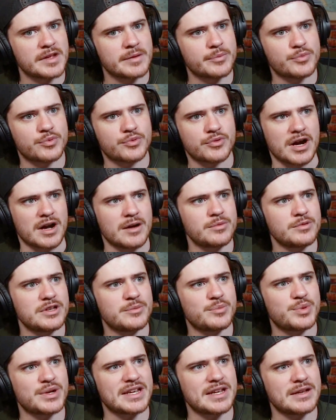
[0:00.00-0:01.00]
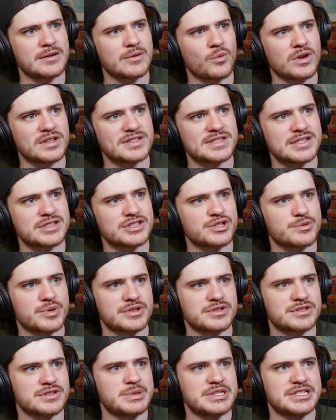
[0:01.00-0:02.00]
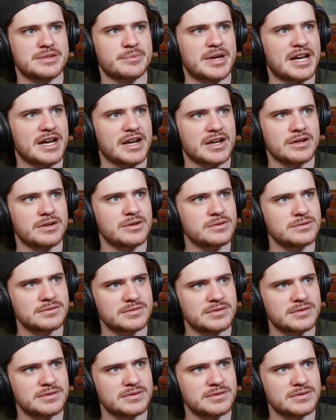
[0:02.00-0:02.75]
Probably, but he wasn't it supposed to be tobacco?